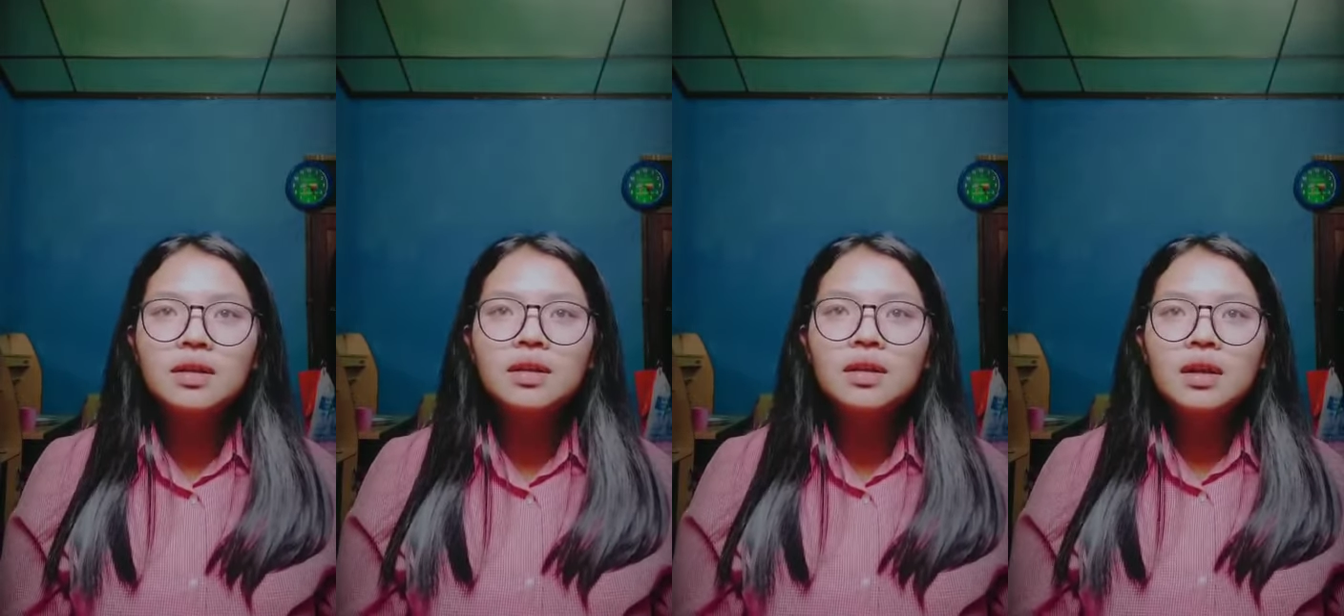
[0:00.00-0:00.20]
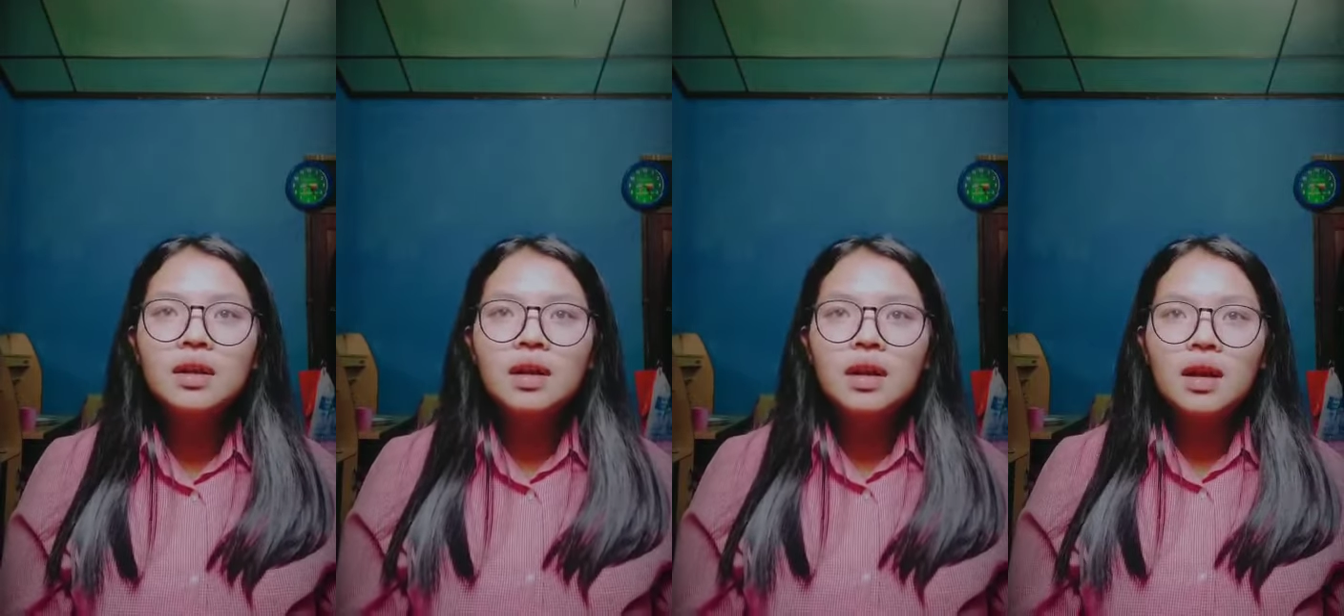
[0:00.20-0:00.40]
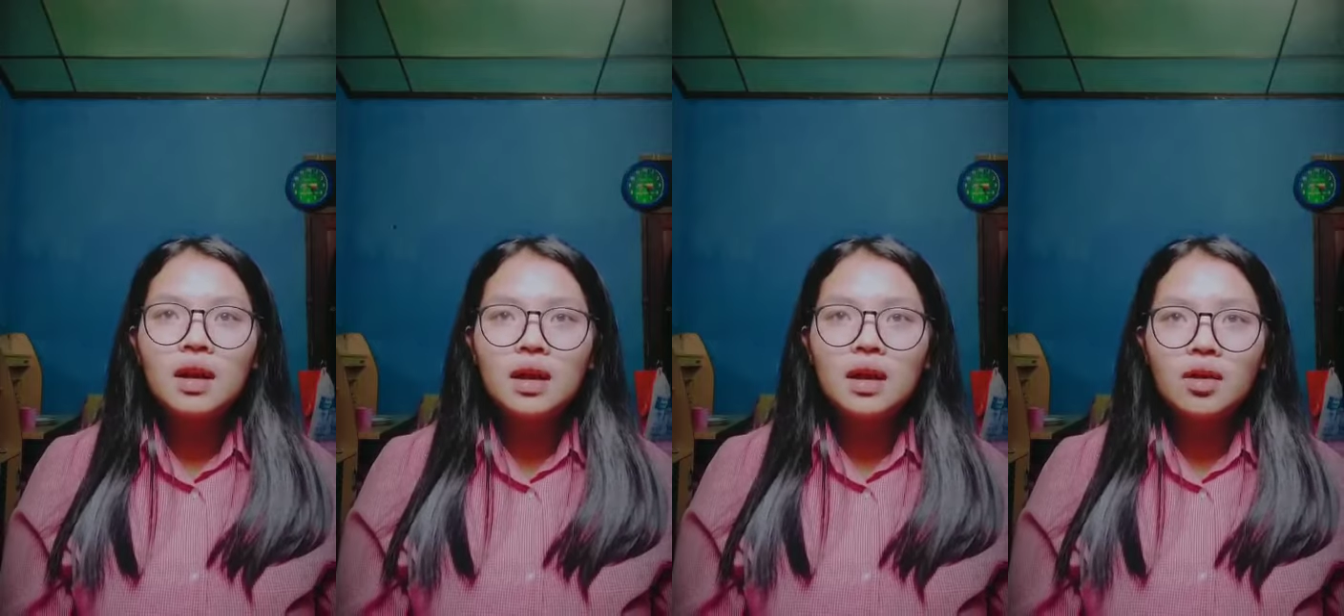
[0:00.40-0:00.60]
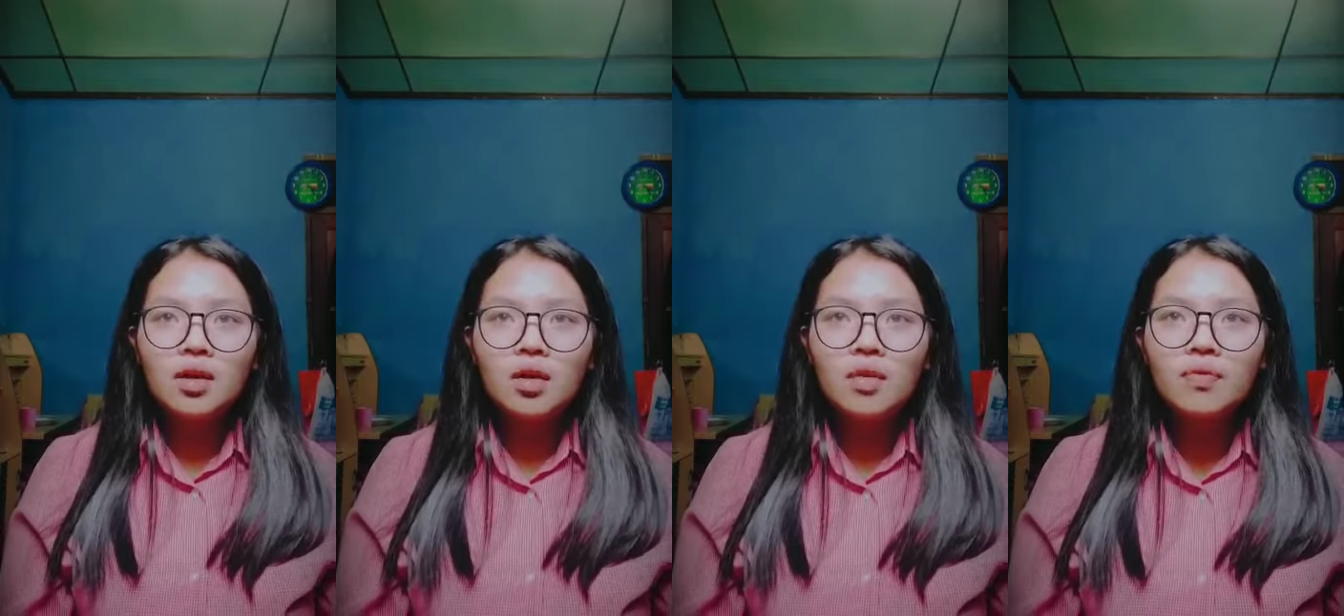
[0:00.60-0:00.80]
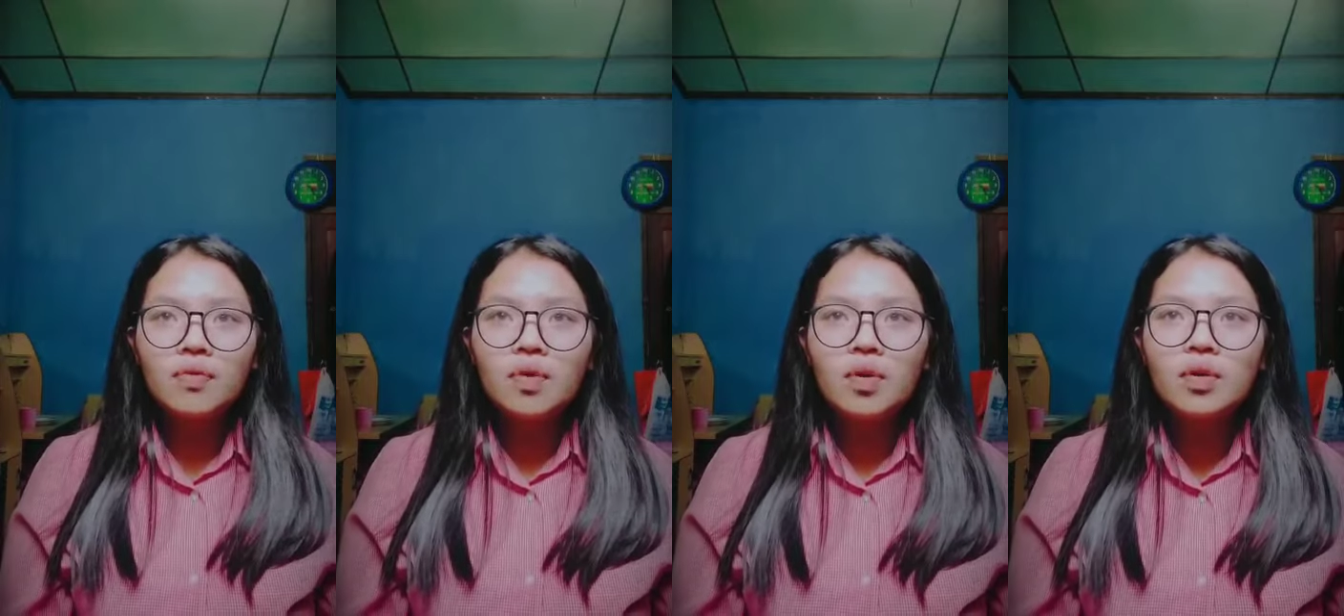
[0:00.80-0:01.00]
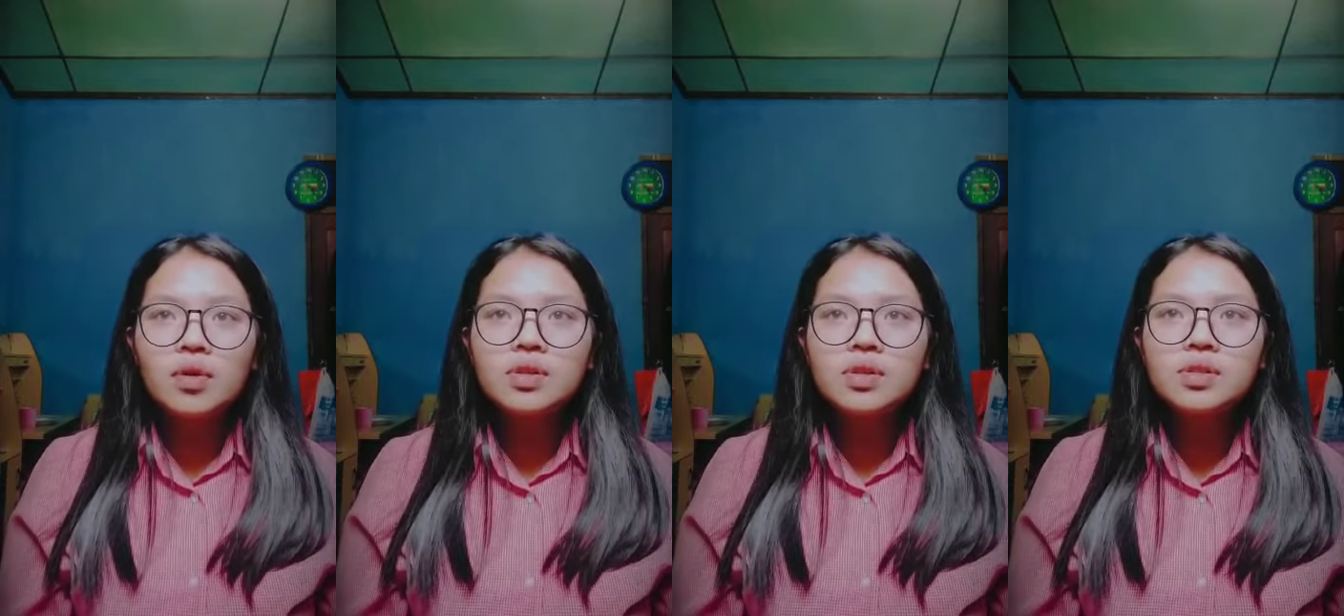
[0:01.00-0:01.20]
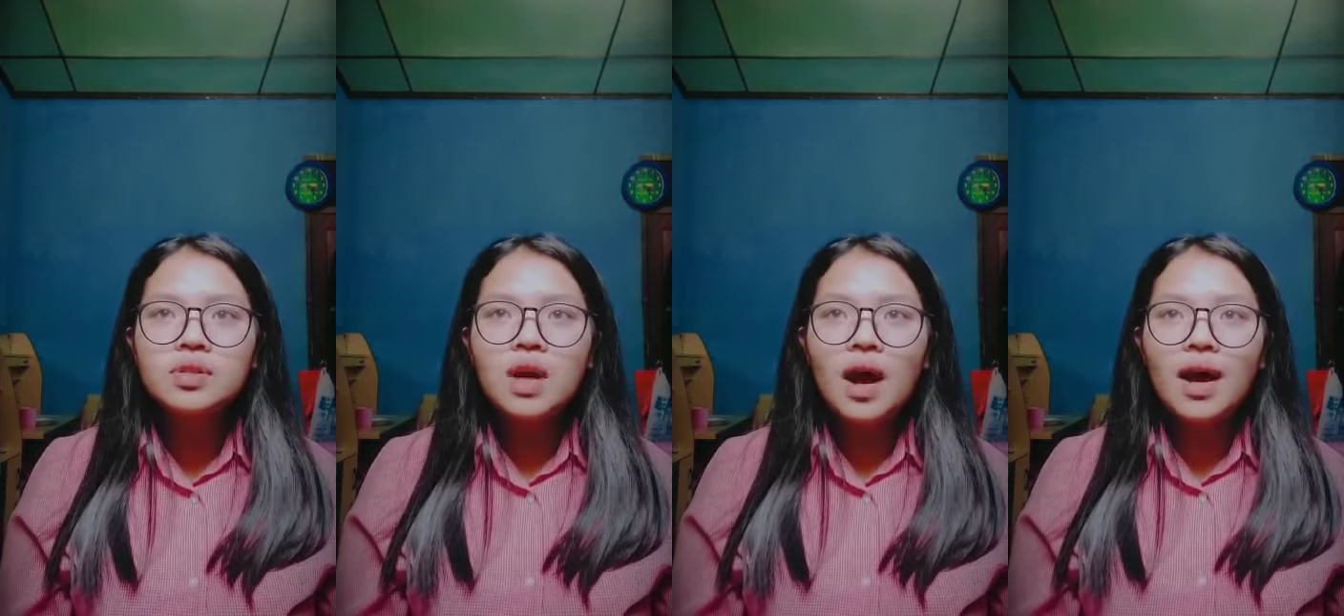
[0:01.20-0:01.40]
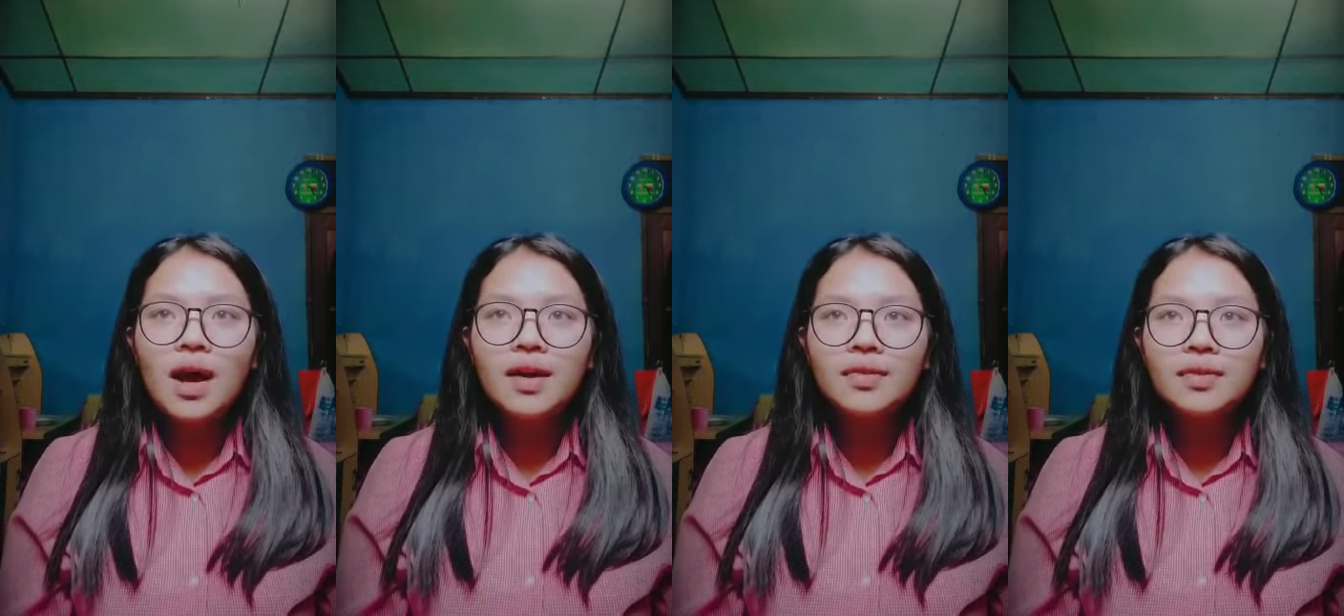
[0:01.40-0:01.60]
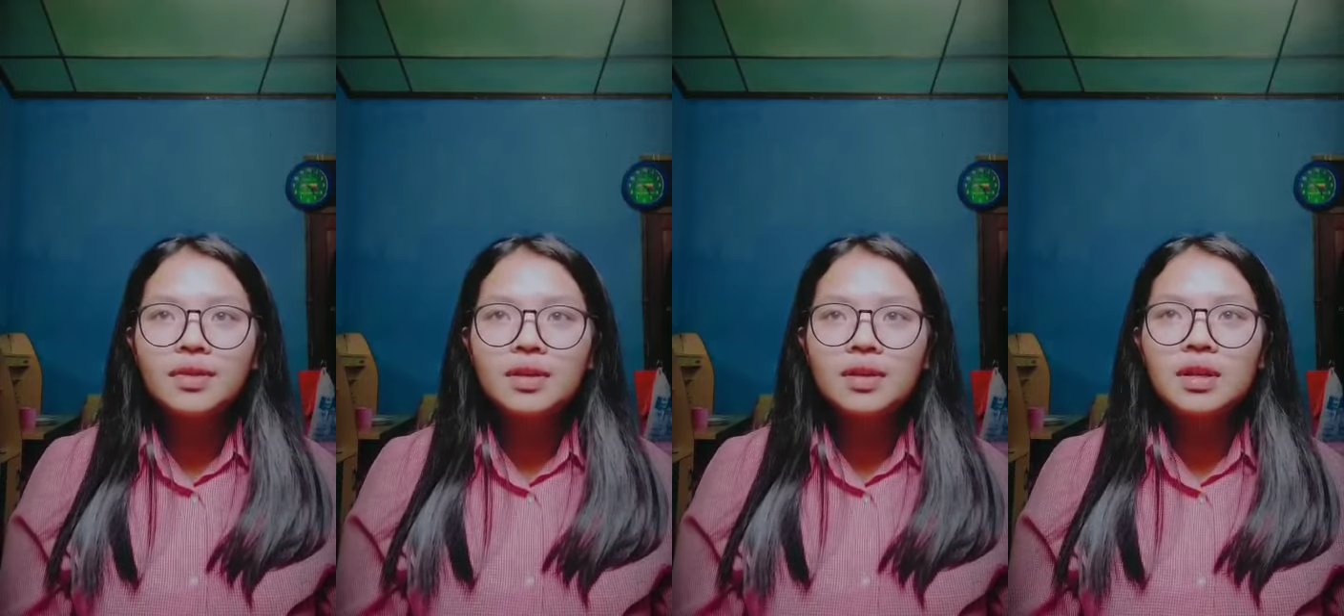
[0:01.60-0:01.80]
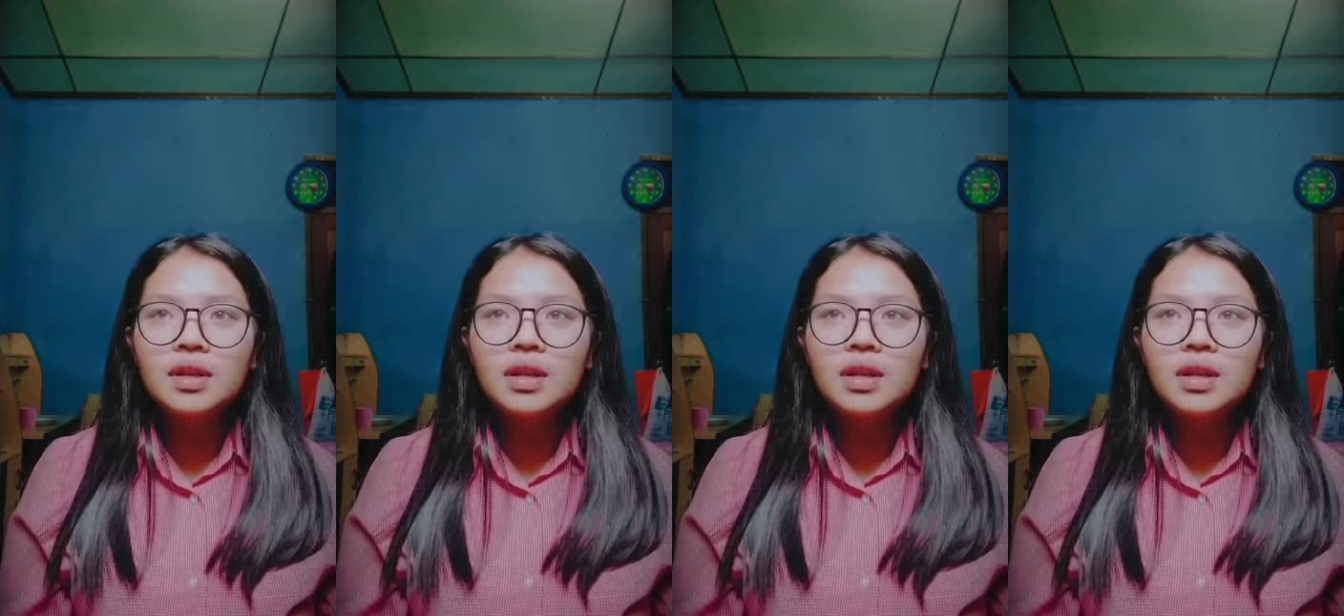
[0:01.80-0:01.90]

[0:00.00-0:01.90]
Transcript: swimming, cycling,